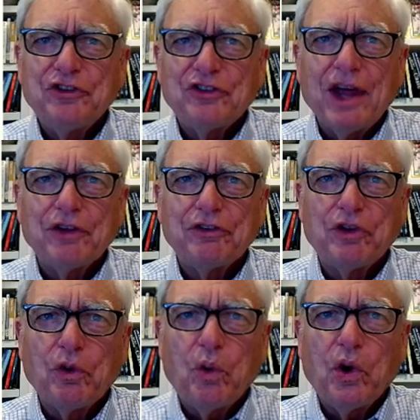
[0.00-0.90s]
says
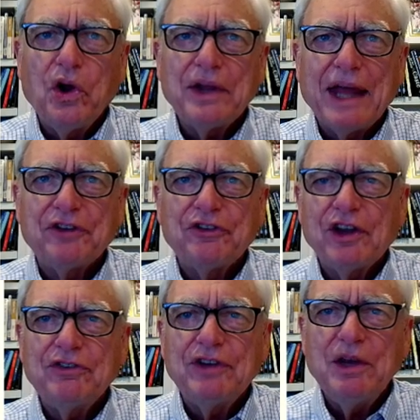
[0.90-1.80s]
the world at
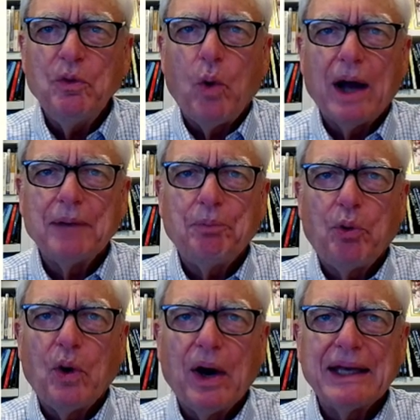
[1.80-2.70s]

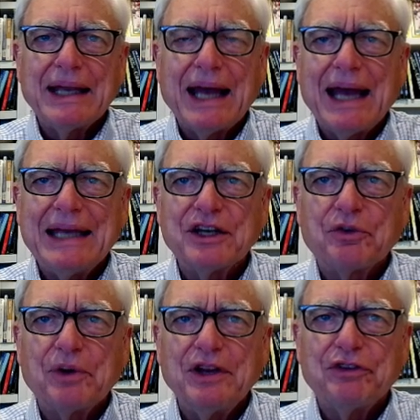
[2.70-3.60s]
61.9
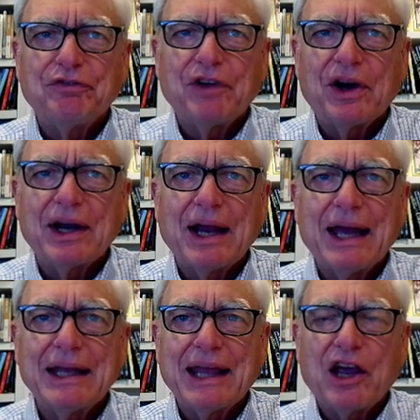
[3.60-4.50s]
degrees
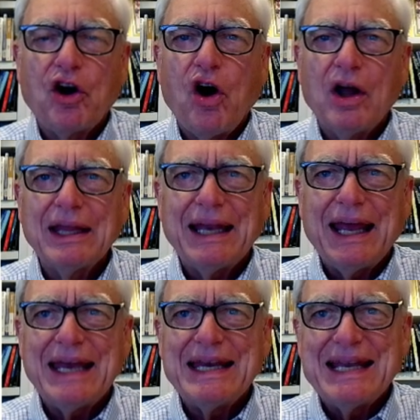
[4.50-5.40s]
Fahrenheit, they call it
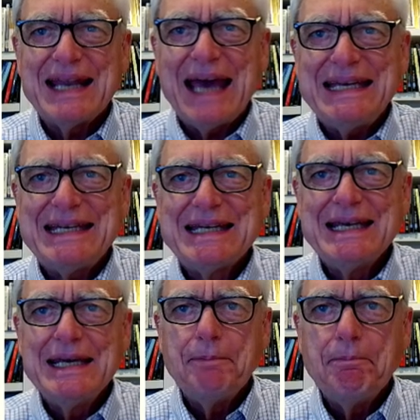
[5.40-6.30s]
a
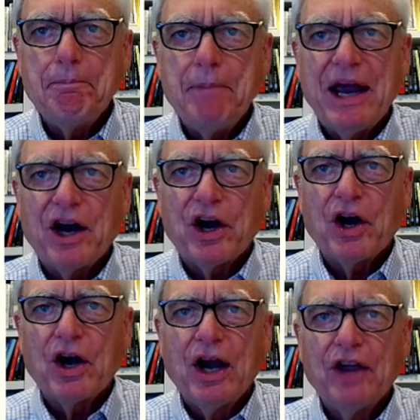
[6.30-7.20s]

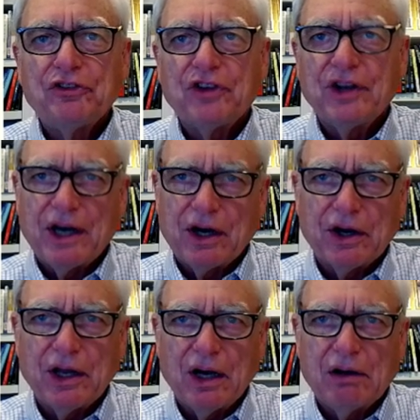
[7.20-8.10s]
nightmare
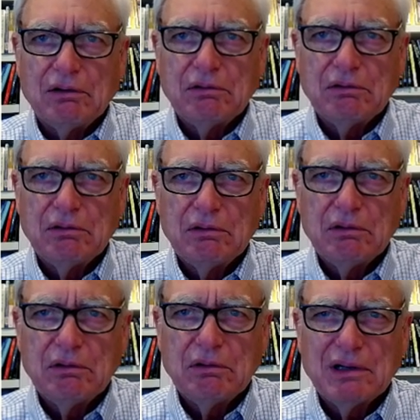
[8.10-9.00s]
scenario.
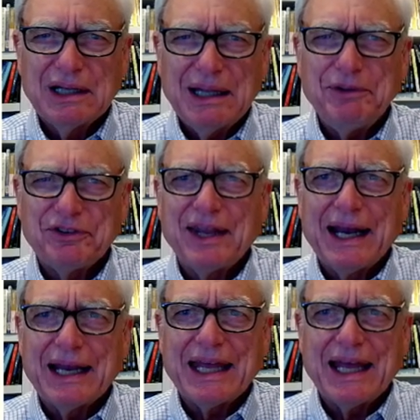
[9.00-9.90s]
Let me say
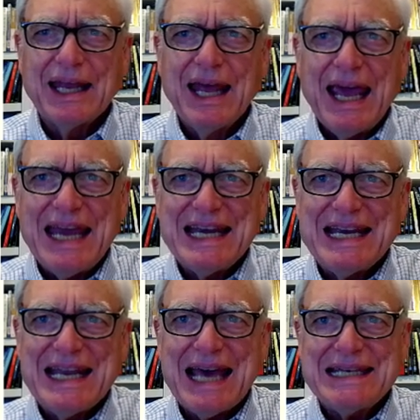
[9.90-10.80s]
that again. A
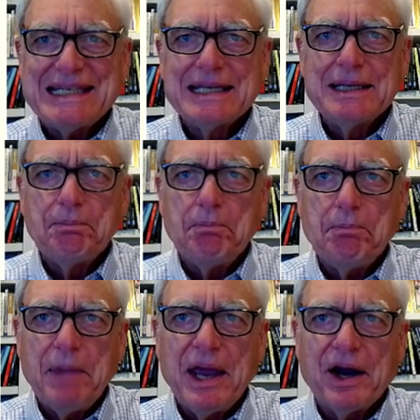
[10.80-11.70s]

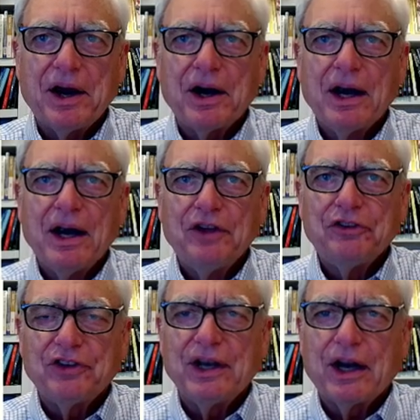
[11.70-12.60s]
nightmare
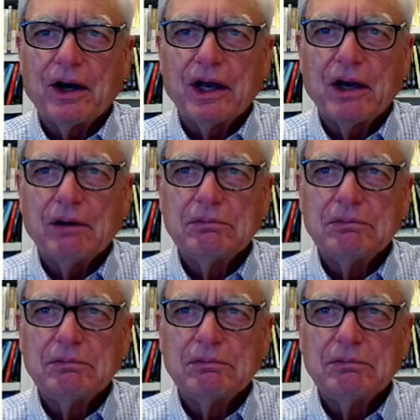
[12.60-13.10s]
scenario.